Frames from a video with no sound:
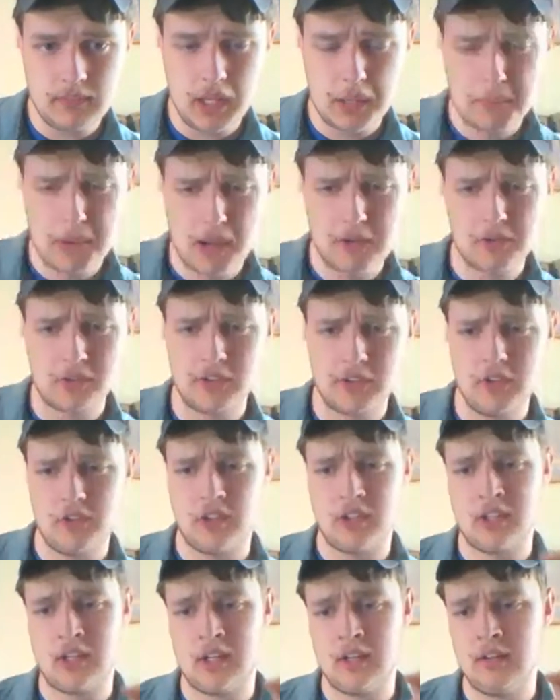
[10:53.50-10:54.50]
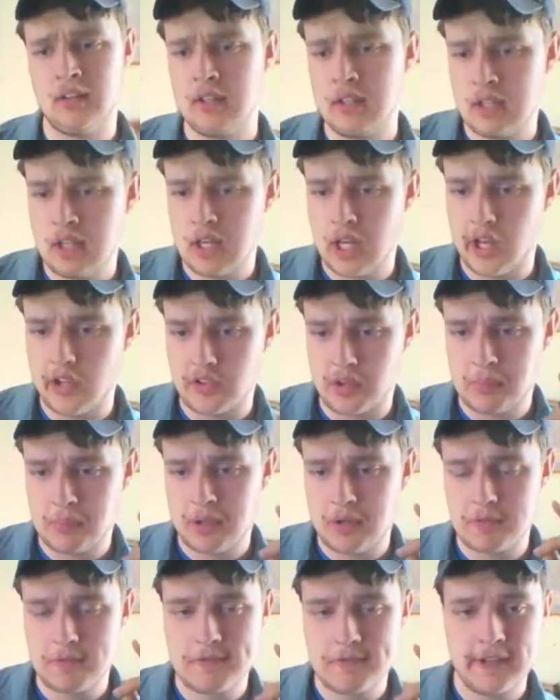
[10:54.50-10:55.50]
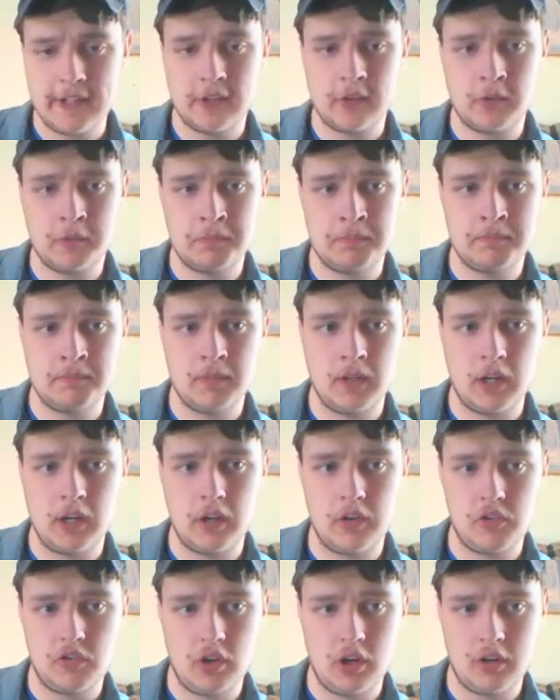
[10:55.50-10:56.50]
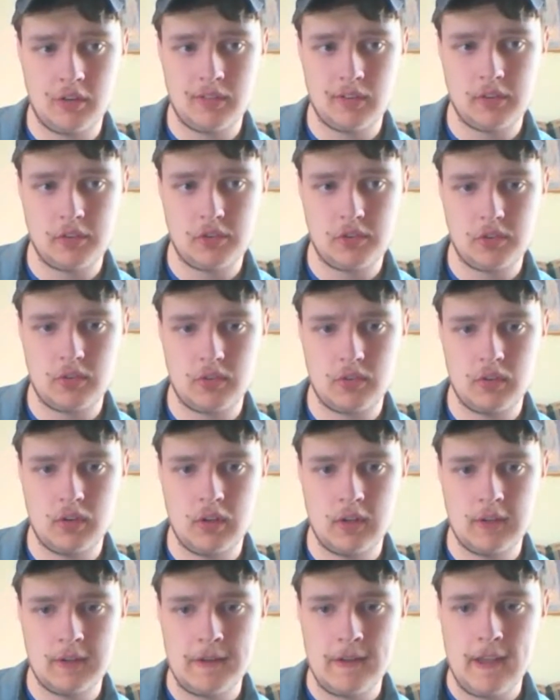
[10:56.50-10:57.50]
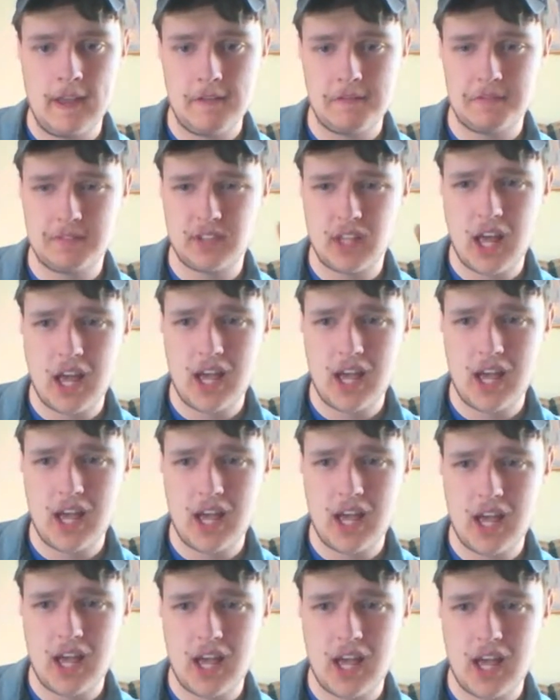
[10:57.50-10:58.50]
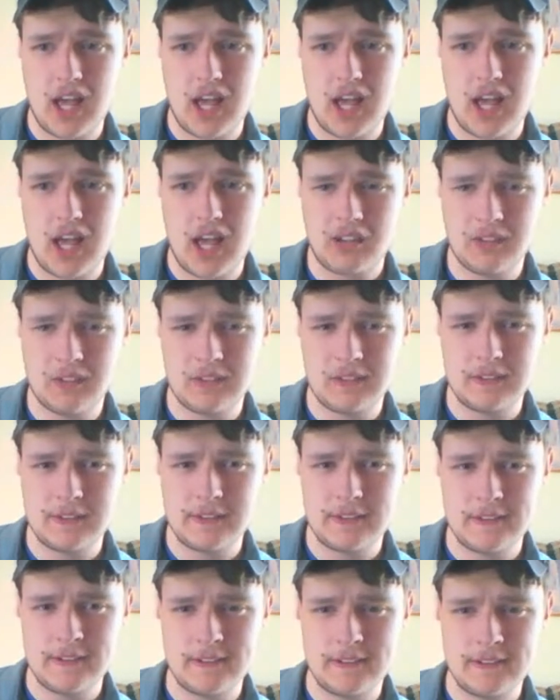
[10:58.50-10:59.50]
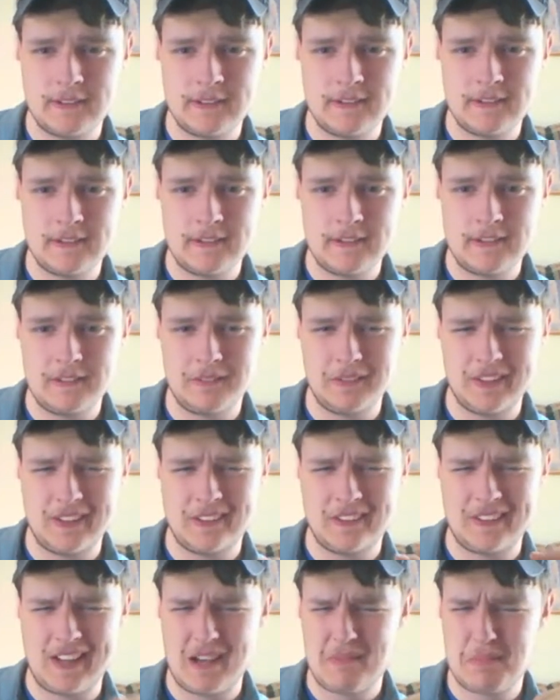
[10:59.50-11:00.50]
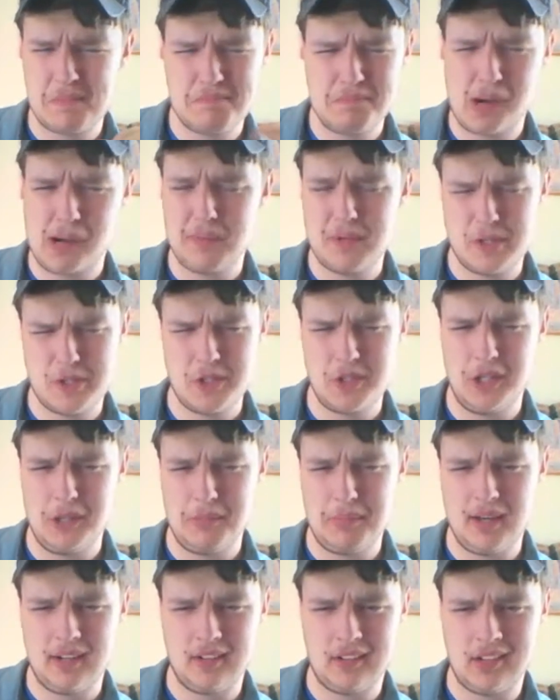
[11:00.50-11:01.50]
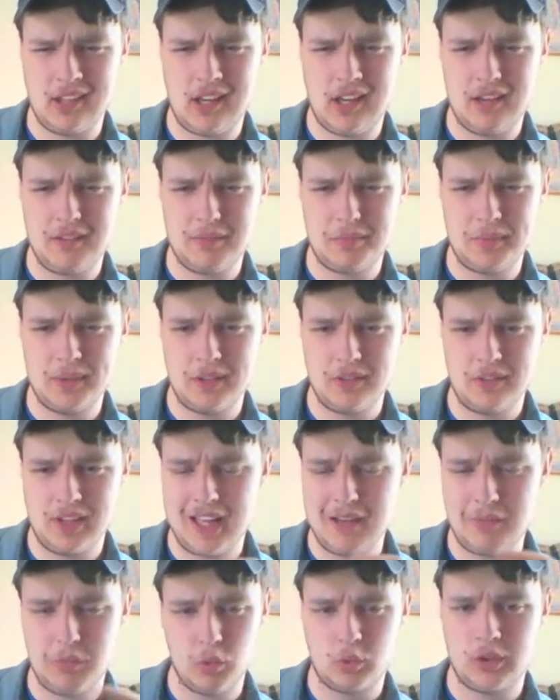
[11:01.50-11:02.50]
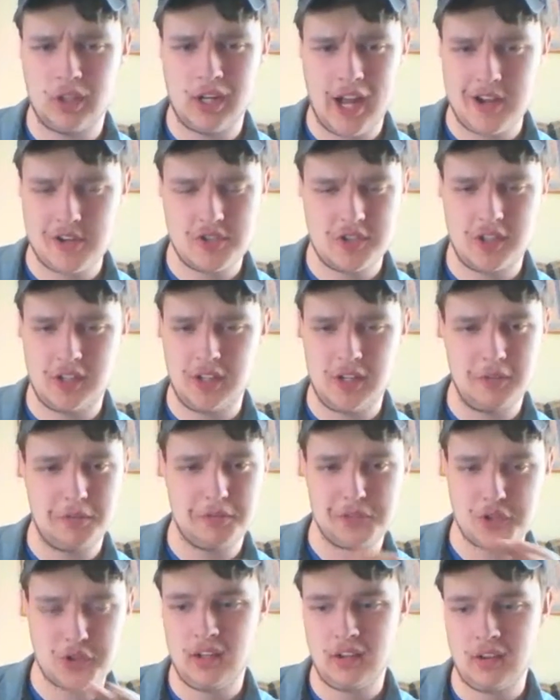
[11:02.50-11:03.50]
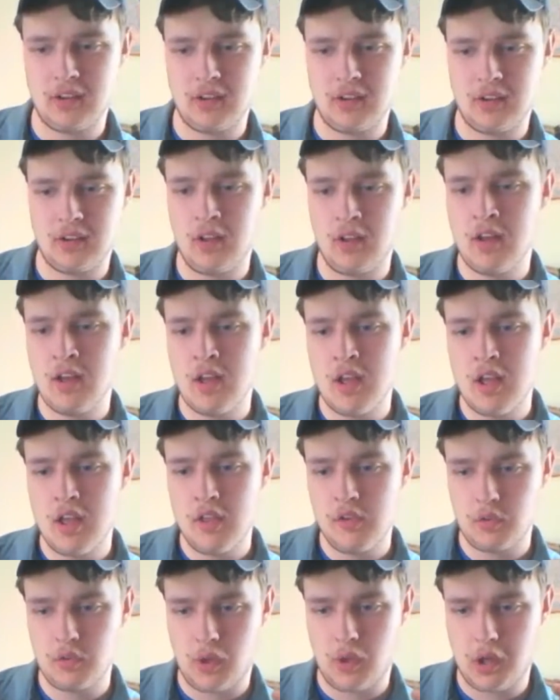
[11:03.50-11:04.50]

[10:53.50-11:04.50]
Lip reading: Pastor Lisa and I, is I'm going to film a service. If live goes well, I probably shouldn't depend on live, because live will crash Sunday for sure if I'm depending on it.